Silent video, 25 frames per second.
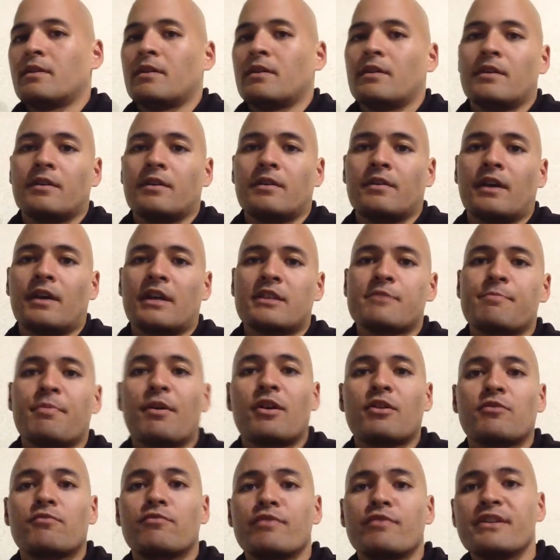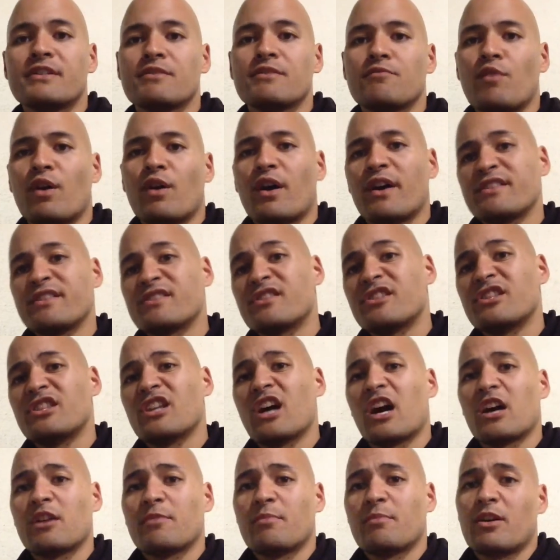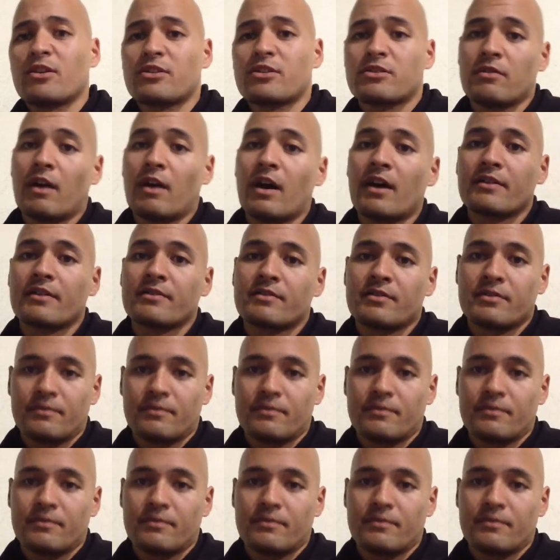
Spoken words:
And that's part of the reason why it's not a martial art.